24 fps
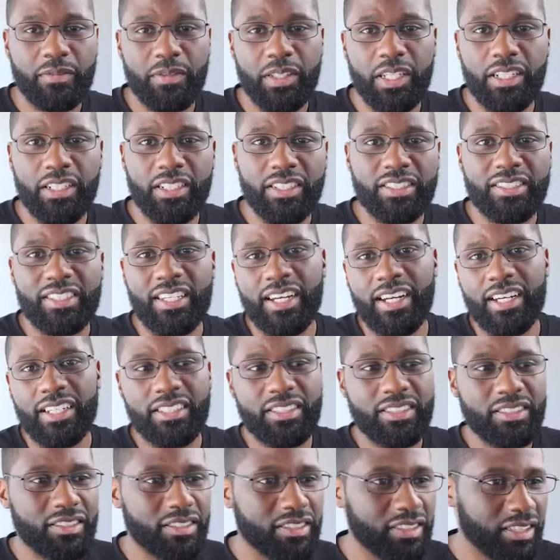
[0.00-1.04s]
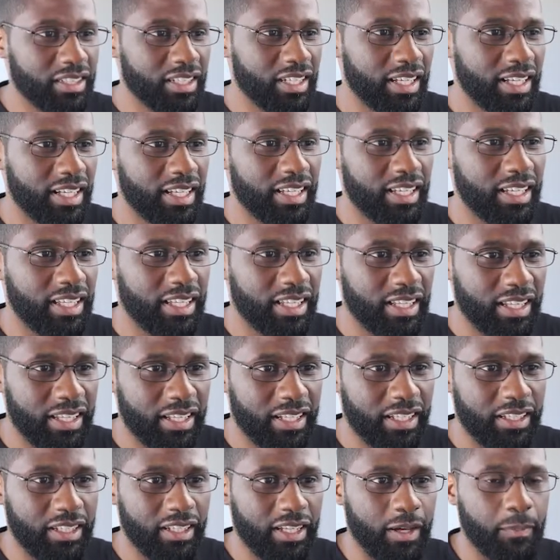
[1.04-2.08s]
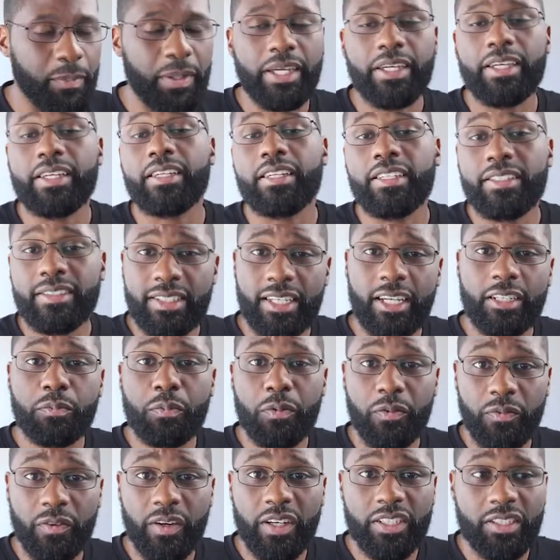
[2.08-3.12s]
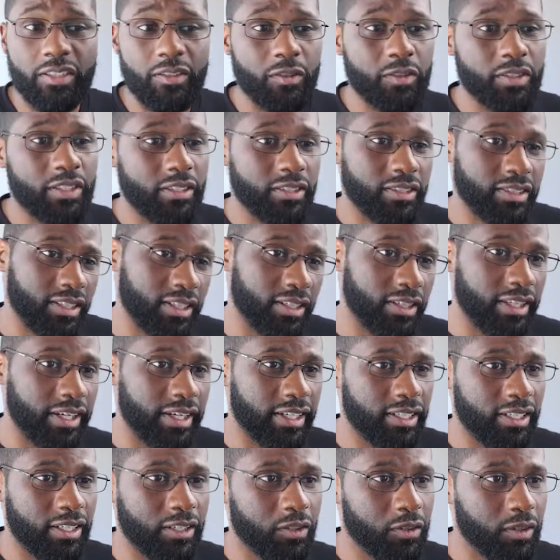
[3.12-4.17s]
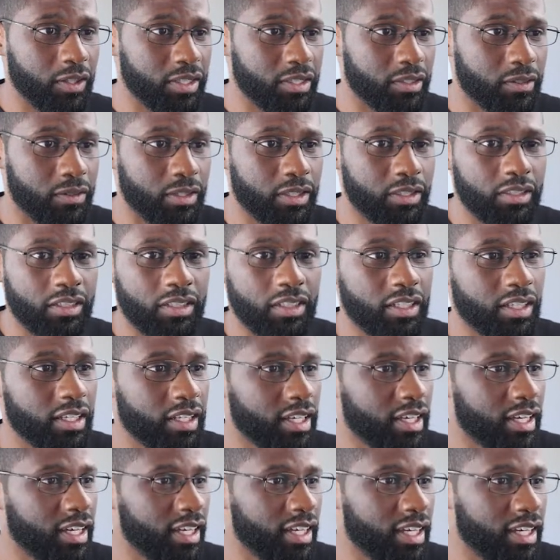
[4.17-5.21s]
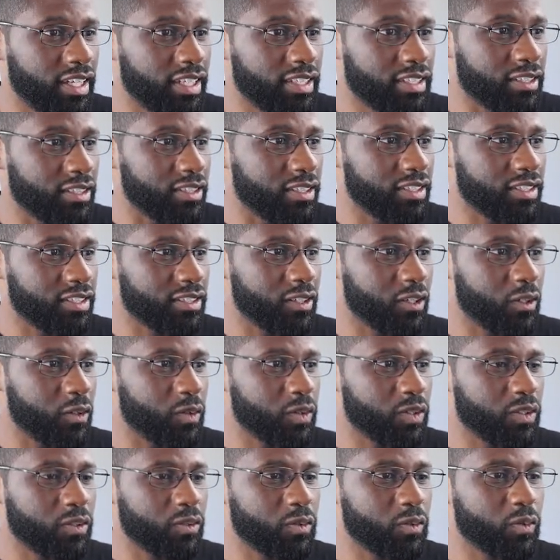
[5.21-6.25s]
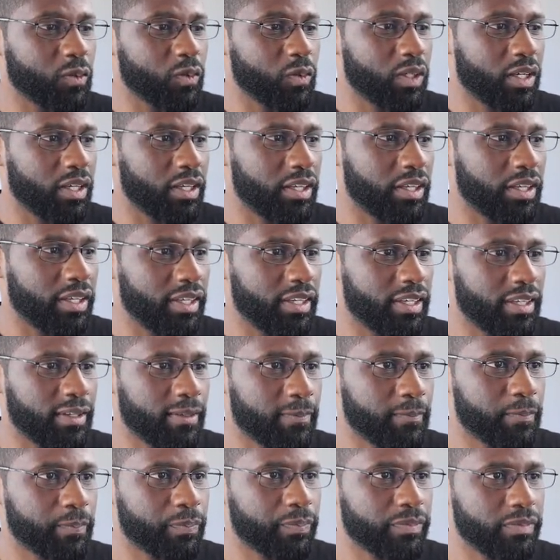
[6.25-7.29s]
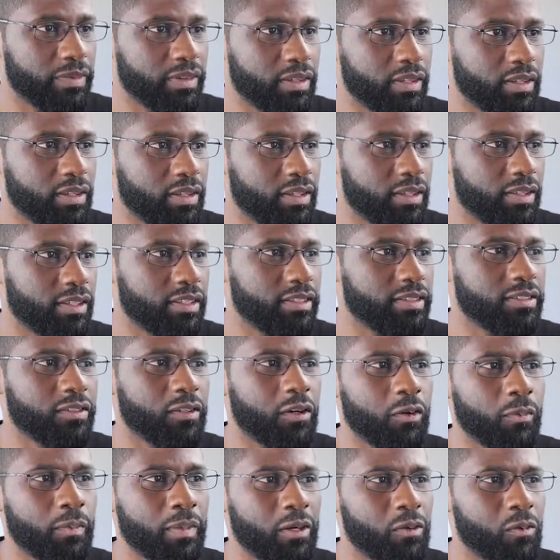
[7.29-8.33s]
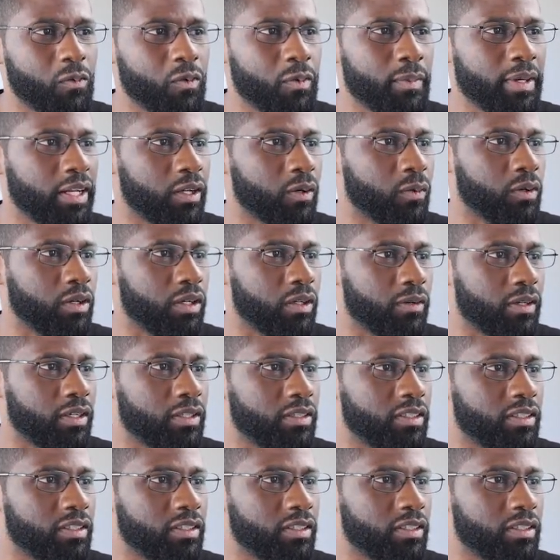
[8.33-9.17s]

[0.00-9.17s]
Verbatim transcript: Yeah, it's alright. I mean, it sounds professional. It doesn't sound like nothing crazy, right? So let's go to, let's just go to romantic one, right?